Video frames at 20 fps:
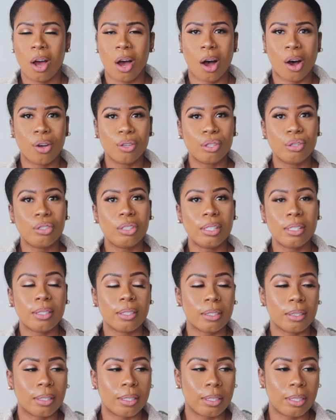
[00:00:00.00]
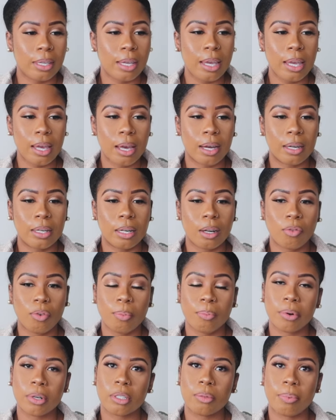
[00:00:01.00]
also just see a
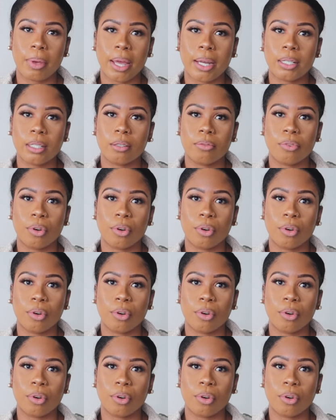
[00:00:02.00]
different perspective